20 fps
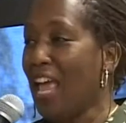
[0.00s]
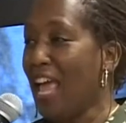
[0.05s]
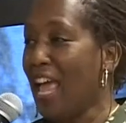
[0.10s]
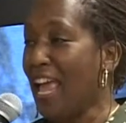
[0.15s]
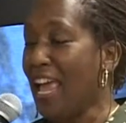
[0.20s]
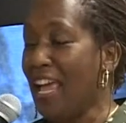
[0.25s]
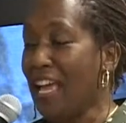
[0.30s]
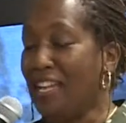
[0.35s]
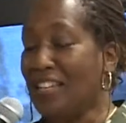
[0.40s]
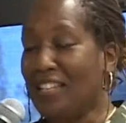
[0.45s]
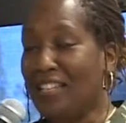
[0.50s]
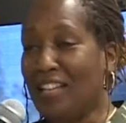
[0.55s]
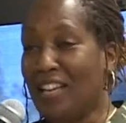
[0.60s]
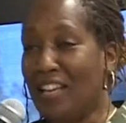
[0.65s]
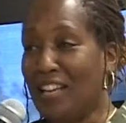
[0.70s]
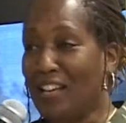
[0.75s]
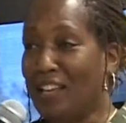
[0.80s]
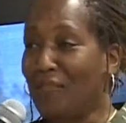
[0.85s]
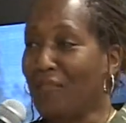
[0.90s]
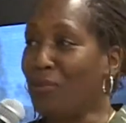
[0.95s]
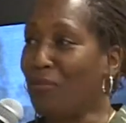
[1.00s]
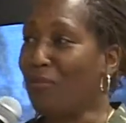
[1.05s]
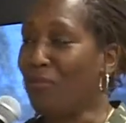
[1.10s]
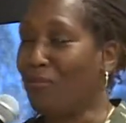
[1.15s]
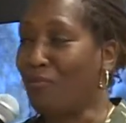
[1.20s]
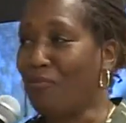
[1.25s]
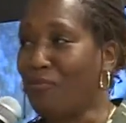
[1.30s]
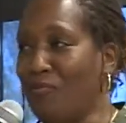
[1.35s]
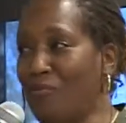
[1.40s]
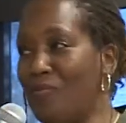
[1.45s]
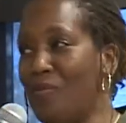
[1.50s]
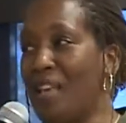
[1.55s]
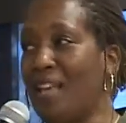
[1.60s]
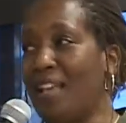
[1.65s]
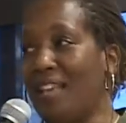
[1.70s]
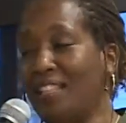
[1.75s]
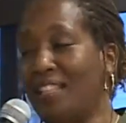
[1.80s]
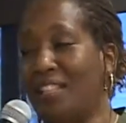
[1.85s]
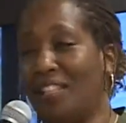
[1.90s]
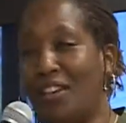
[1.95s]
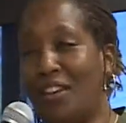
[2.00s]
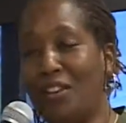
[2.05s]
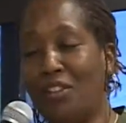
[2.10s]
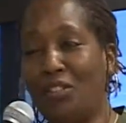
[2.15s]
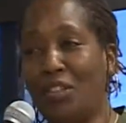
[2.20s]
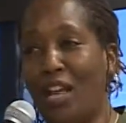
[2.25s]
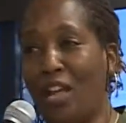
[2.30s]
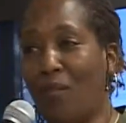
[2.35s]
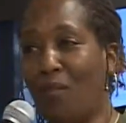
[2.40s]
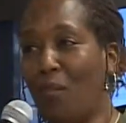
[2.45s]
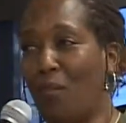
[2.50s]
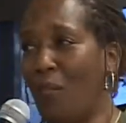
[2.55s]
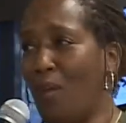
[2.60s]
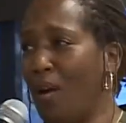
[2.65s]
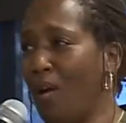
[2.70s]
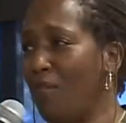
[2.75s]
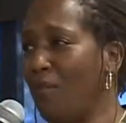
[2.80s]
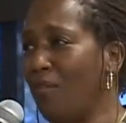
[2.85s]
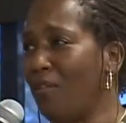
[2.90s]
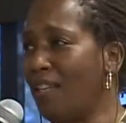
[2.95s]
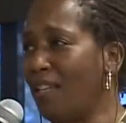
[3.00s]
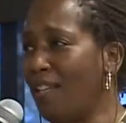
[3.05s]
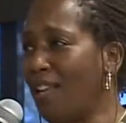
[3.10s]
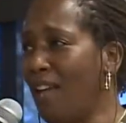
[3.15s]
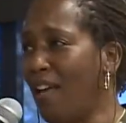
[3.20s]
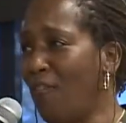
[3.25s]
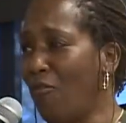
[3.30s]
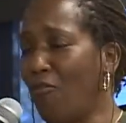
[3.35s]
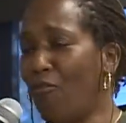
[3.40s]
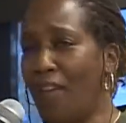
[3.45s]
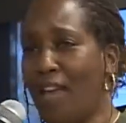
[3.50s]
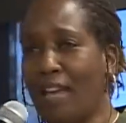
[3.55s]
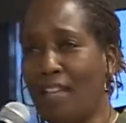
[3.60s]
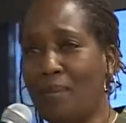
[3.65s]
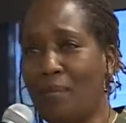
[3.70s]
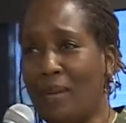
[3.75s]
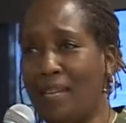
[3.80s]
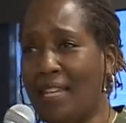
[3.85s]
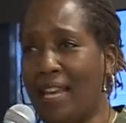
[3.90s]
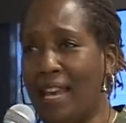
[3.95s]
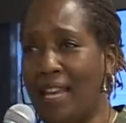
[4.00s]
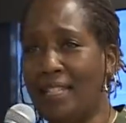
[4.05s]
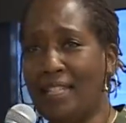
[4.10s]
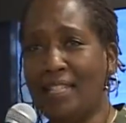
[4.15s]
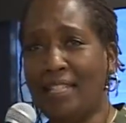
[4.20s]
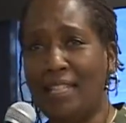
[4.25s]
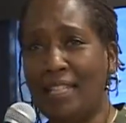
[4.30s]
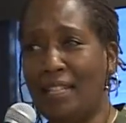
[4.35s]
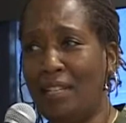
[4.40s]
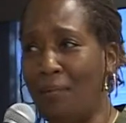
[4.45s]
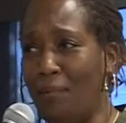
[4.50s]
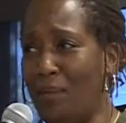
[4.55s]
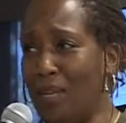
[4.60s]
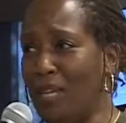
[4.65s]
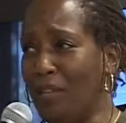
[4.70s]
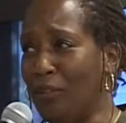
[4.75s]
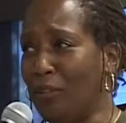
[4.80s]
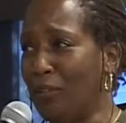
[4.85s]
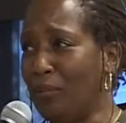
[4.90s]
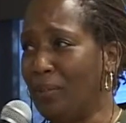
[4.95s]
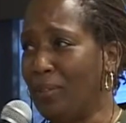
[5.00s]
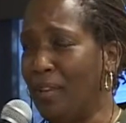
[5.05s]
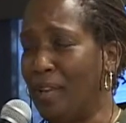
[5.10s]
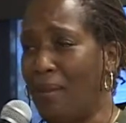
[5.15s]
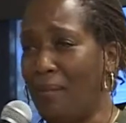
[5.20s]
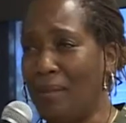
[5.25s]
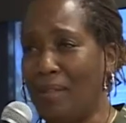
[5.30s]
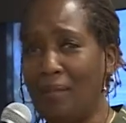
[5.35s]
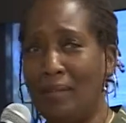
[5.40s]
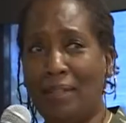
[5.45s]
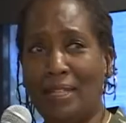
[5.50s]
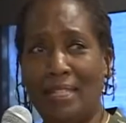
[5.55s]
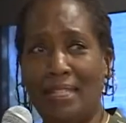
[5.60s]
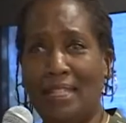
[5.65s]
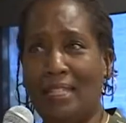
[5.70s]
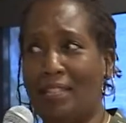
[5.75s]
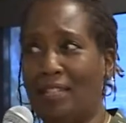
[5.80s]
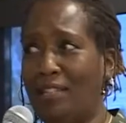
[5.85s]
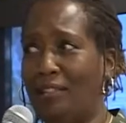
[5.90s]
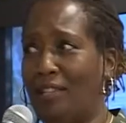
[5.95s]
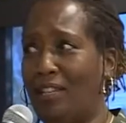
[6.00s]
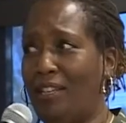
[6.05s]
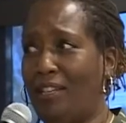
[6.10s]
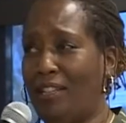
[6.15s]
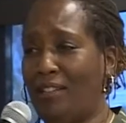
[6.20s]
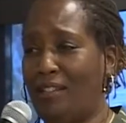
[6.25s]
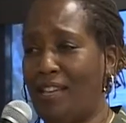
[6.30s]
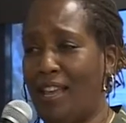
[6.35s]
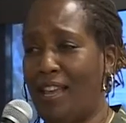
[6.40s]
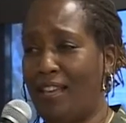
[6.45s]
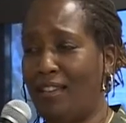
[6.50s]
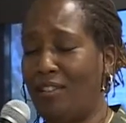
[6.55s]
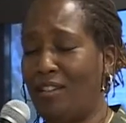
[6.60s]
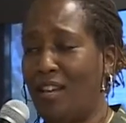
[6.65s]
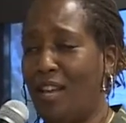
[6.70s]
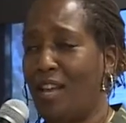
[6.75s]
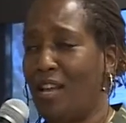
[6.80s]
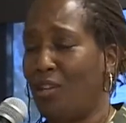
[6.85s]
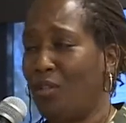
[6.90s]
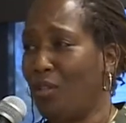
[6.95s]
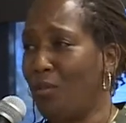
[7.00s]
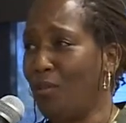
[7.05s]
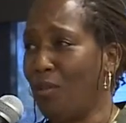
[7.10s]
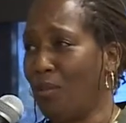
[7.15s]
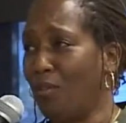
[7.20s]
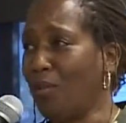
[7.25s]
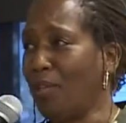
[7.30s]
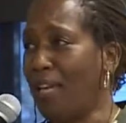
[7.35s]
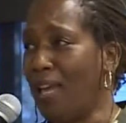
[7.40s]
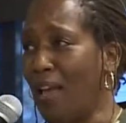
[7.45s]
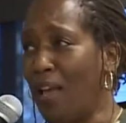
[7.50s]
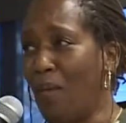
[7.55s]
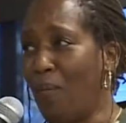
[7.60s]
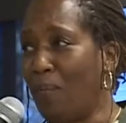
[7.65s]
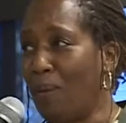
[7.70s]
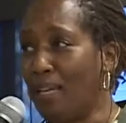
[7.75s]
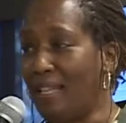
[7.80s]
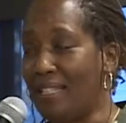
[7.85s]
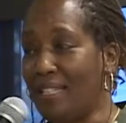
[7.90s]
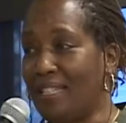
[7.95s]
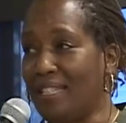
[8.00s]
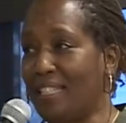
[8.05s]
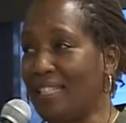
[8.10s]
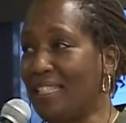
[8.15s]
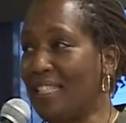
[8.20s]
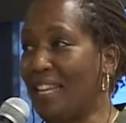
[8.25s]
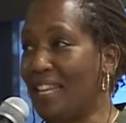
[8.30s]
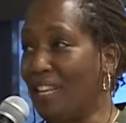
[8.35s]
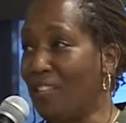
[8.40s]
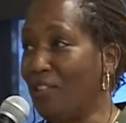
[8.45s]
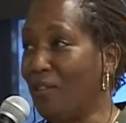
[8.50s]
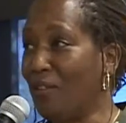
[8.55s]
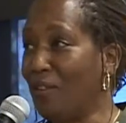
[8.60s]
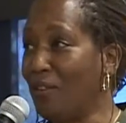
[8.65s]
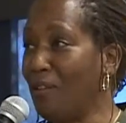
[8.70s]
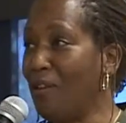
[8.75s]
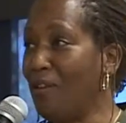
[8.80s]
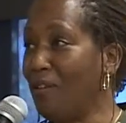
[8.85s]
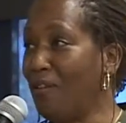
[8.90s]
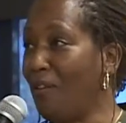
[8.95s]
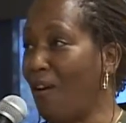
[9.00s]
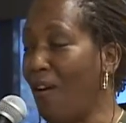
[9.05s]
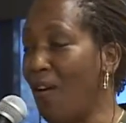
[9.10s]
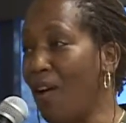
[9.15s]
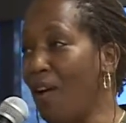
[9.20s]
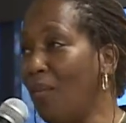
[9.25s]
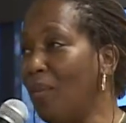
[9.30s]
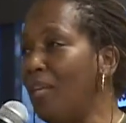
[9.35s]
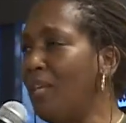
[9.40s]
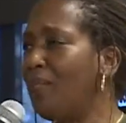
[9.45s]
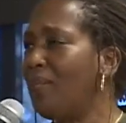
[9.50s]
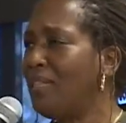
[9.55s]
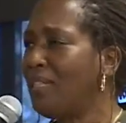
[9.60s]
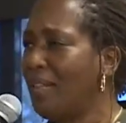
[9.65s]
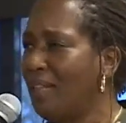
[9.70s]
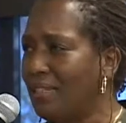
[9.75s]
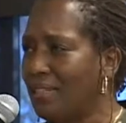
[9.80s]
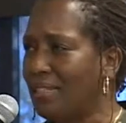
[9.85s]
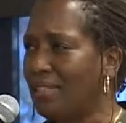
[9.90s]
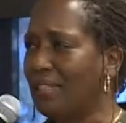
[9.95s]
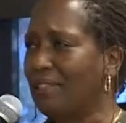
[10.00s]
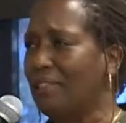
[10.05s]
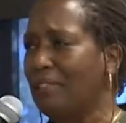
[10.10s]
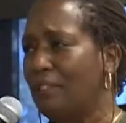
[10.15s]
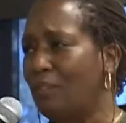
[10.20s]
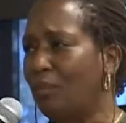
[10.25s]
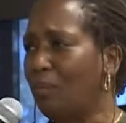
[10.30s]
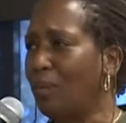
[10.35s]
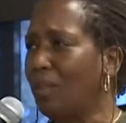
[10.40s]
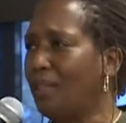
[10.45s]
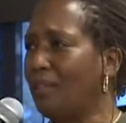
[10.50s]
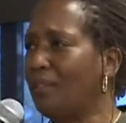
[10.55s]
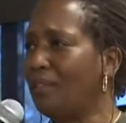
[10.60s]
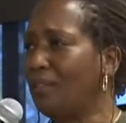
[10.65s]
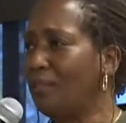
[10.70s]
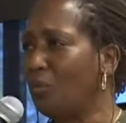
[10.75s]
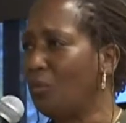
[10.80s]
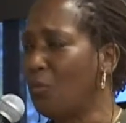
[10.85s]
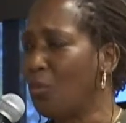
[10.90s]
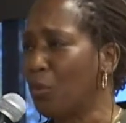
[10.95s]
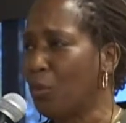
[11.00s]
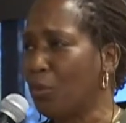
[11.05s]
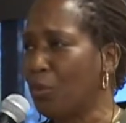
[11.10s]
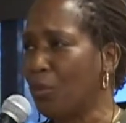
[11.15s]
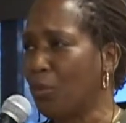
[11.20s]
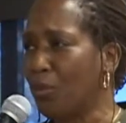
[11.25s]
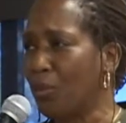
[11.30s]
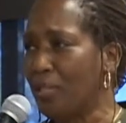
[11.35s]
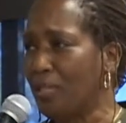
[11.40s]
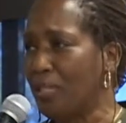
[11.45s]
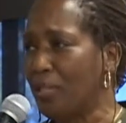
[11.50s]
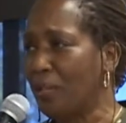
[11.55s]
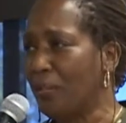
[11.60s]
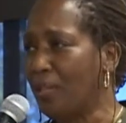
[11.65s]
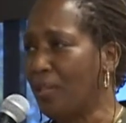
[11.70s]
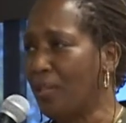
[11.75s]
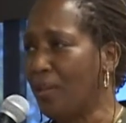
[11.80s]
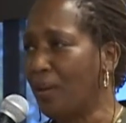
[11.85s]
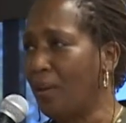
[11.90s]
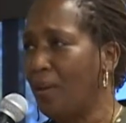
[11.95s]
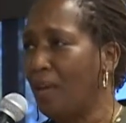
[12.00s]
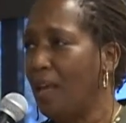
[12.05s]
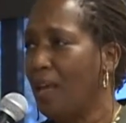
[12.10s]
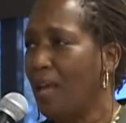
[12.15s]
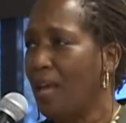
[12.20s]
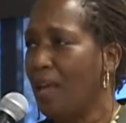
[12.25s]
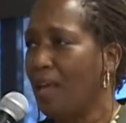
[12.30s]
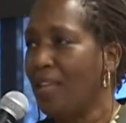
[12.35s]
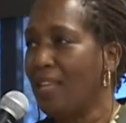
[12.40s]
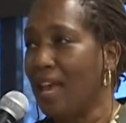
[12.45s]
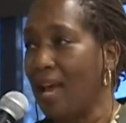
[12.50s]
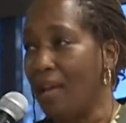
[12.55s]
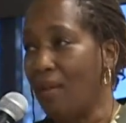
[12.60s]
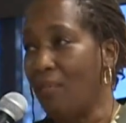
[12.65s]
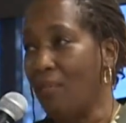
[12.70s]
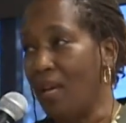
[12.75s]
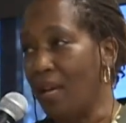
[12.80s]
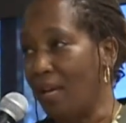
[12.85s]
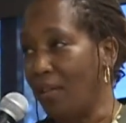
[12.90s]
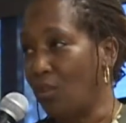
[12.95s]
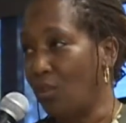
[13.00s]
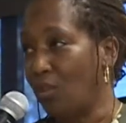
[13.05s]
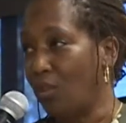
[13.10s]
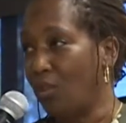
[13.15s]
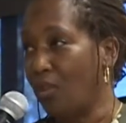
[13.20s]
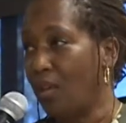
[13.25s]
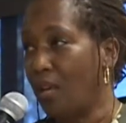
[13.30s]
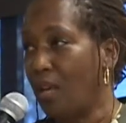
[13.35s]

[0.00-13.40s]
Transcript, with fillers: and uh, would as a young child would marvel at how fast my dad could eat a meal. I mean, because he, he had two or three helpings, and he said in the, in the Army, he would tell us a little bit, little war stories here and there. Not much,